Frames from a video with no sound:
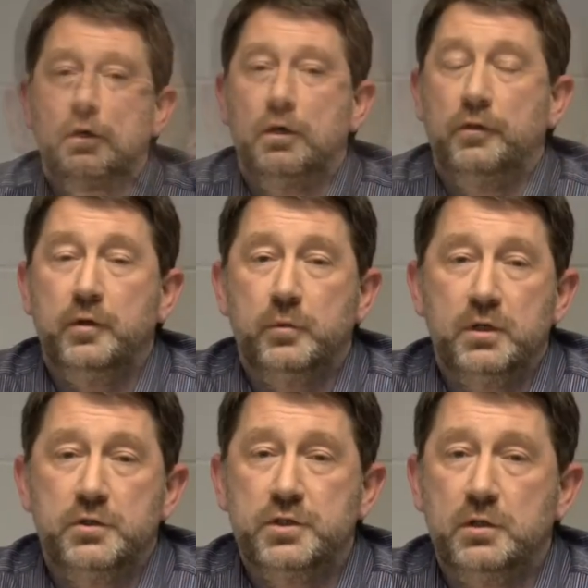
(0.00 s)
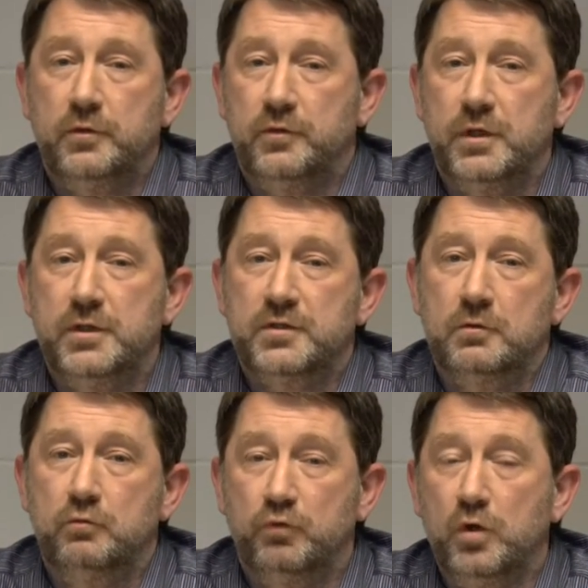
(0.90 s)
I think we can show that these
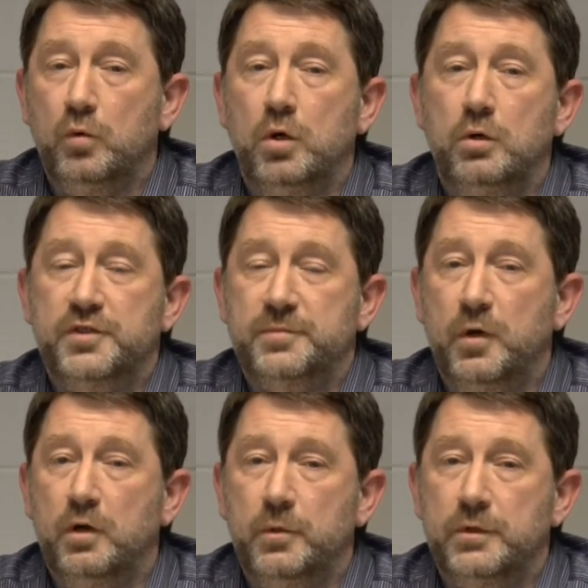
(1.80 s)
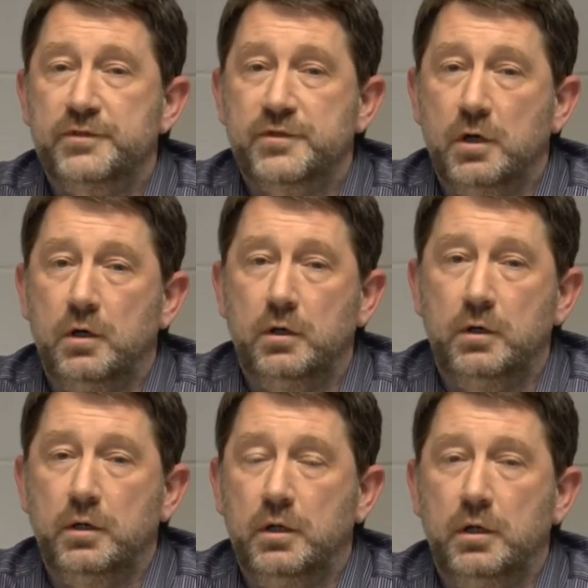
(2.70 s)
real-world experiments are
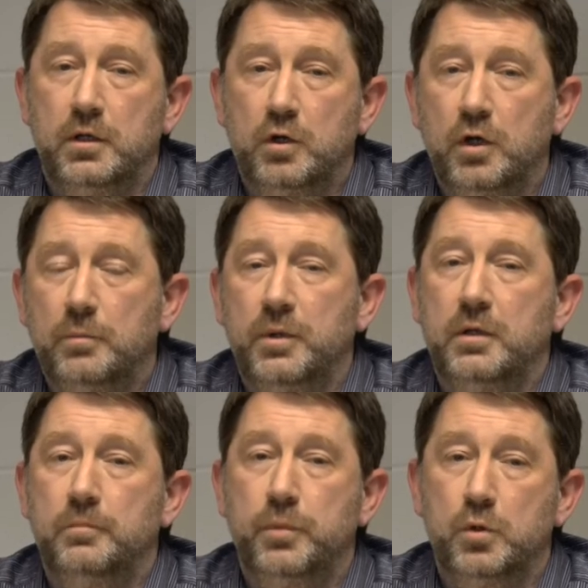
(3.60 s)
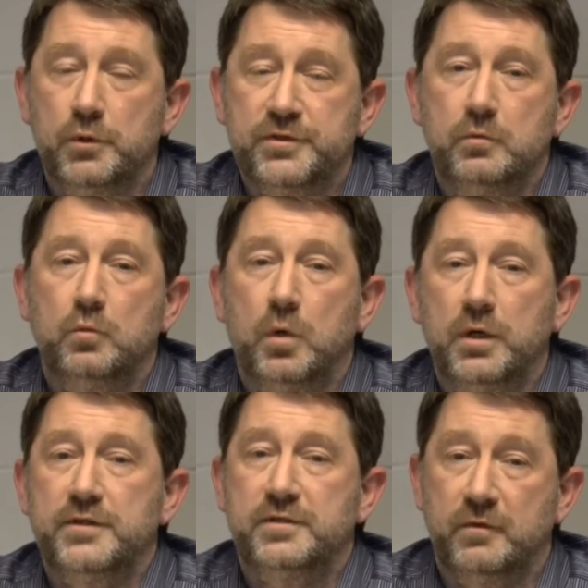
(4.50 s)
incredibly important
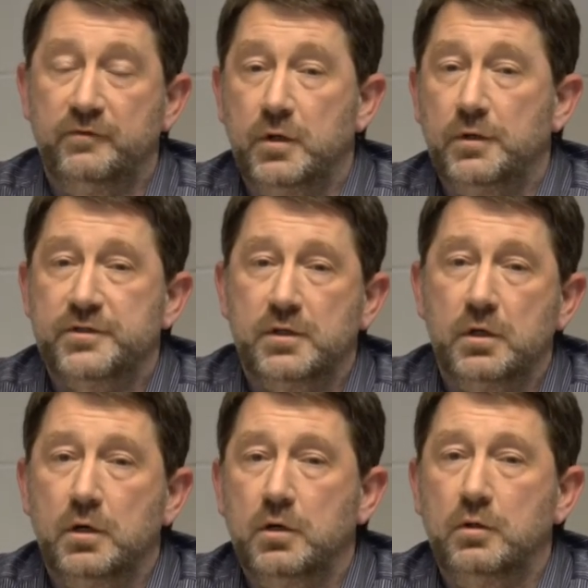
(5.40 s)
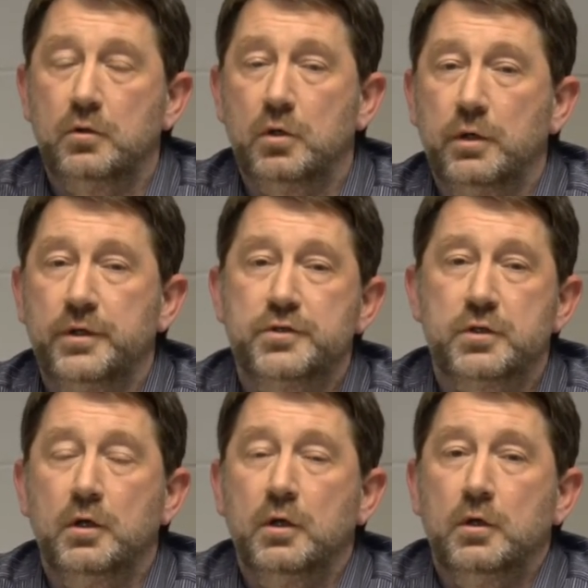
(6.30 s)
ways of advancing our
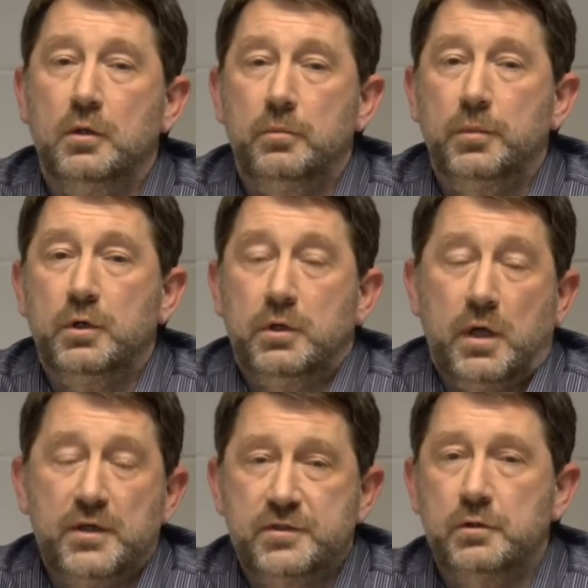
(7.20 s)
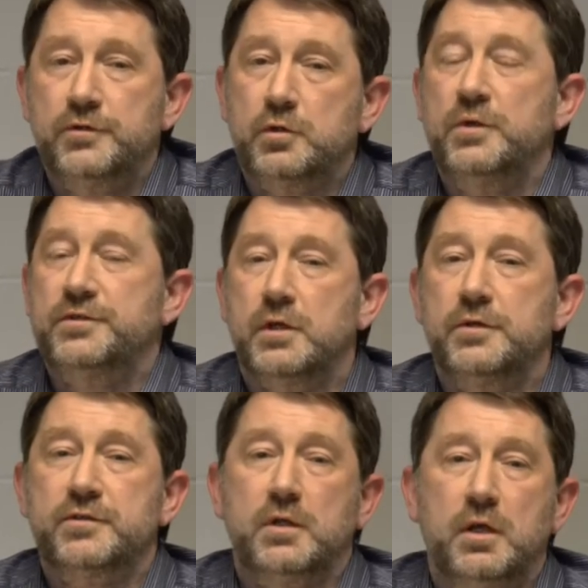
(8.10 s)
knowledge. But as science always
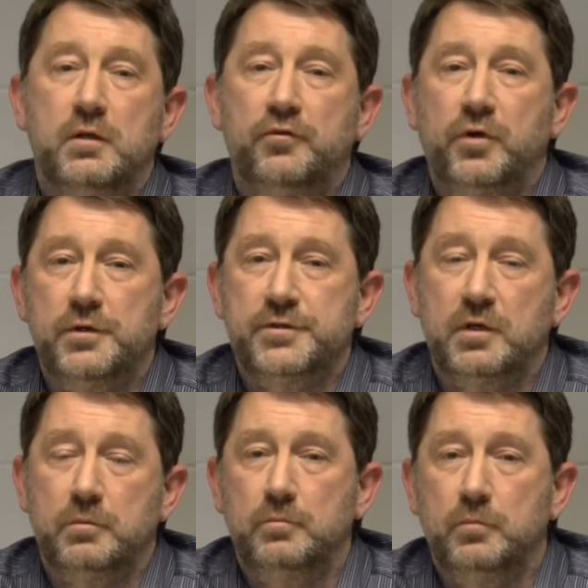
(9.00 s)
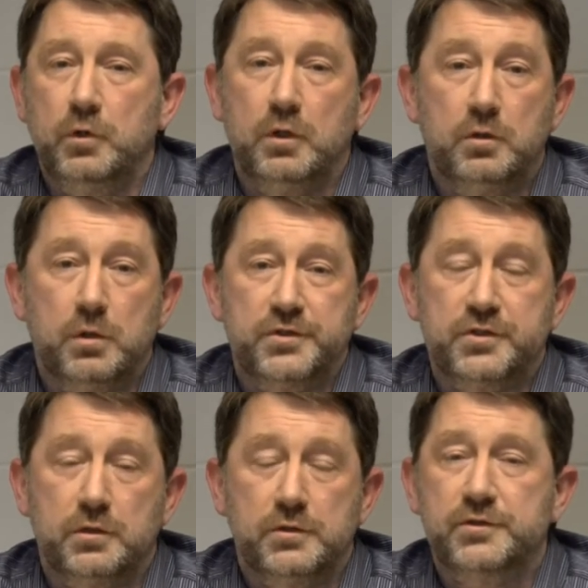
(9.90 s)
does, it throws up new
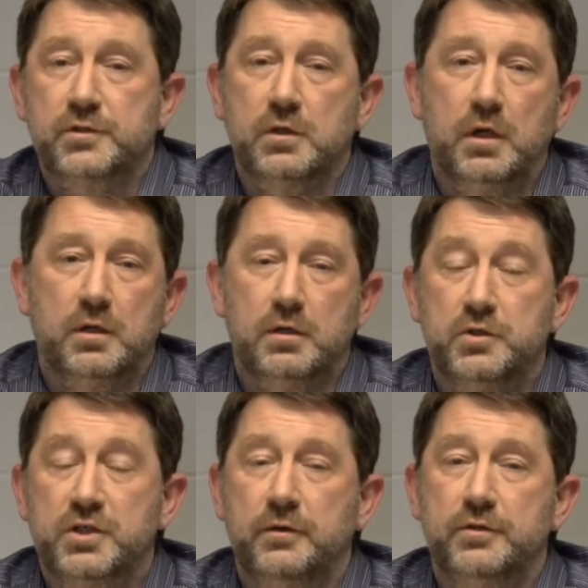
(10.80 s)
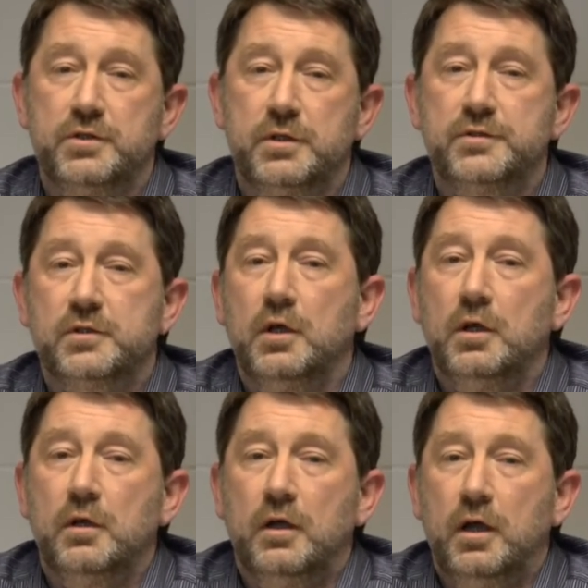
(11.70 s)
questions and new challenges.
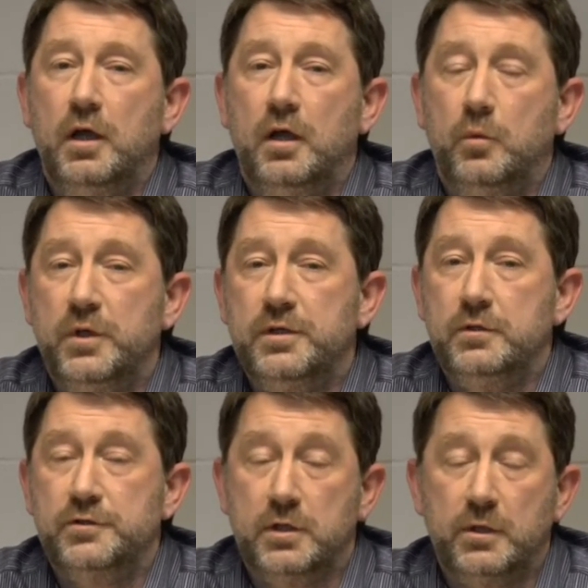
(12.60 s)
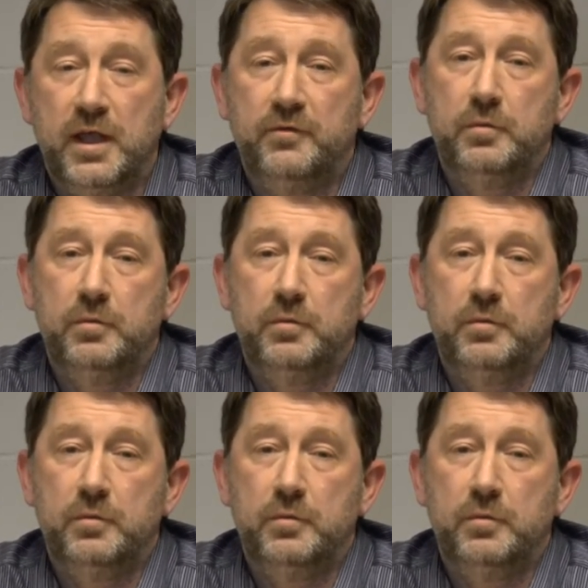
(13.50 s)
and we certainly have